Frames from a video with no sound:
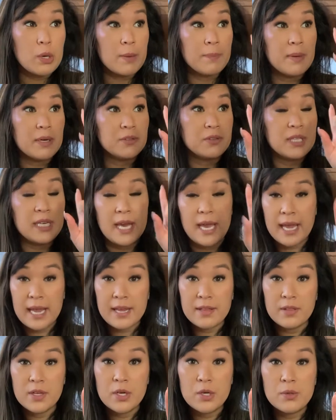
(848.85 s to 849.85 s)
about the
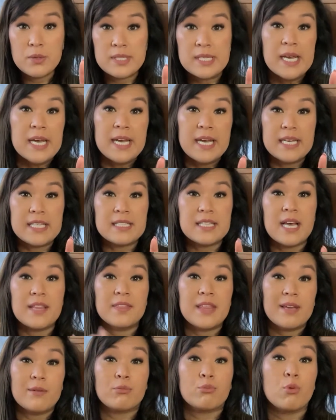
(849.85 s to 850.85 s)
Halos is that
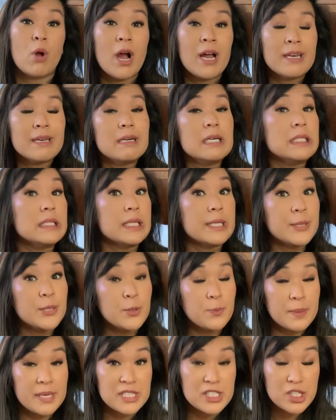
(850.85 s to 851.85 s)
they run a
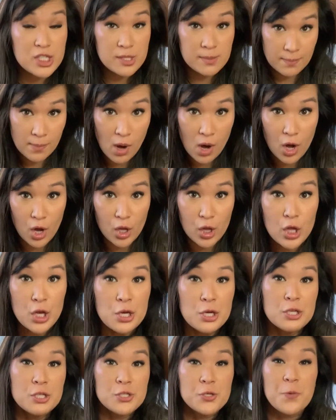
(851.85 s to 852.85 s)
little bit small.
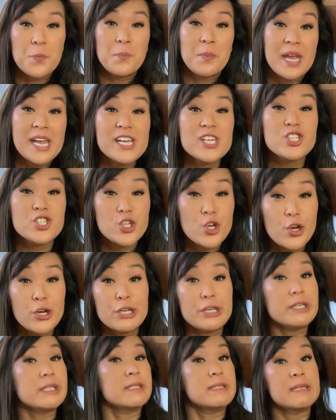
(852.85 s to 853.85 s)
So make sure
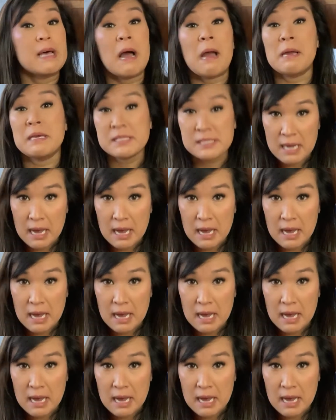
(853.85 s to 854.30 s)
you size